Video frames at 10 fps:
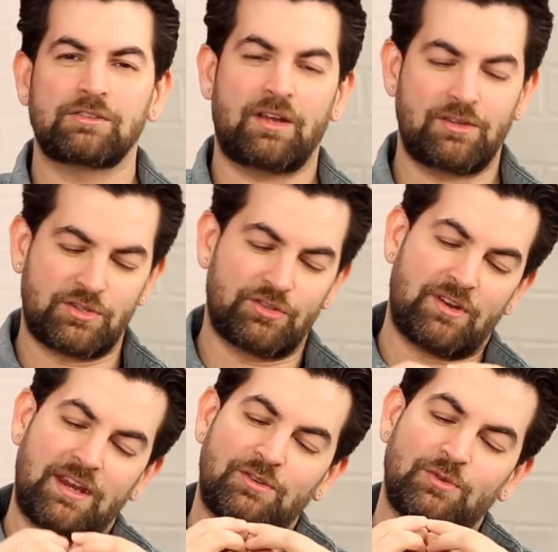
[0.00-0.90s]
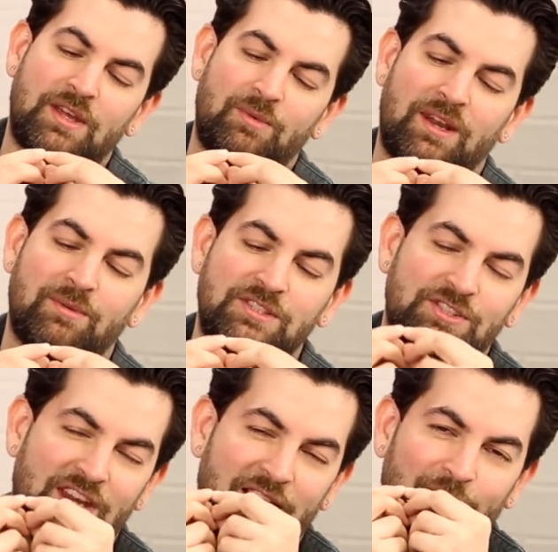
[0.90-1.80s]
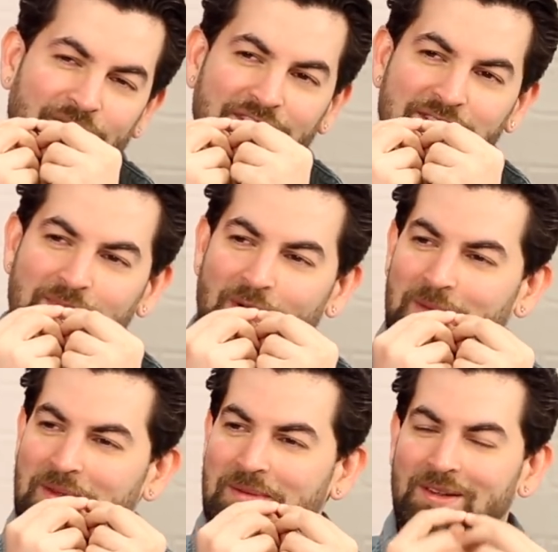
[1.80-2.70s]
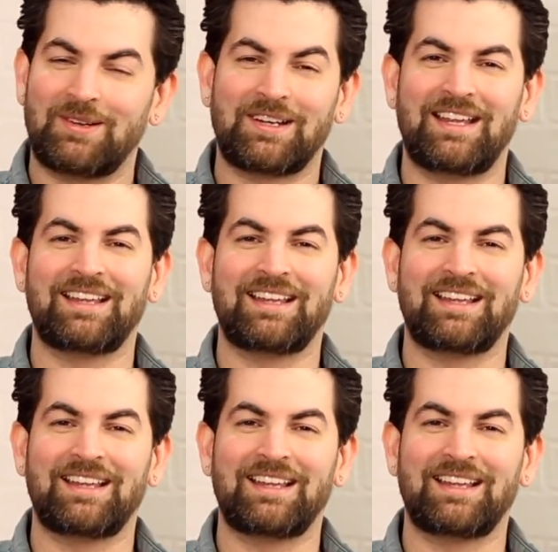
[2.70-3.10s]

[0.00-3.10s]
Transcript: I used to try and do that when I was a child with the small baby corn.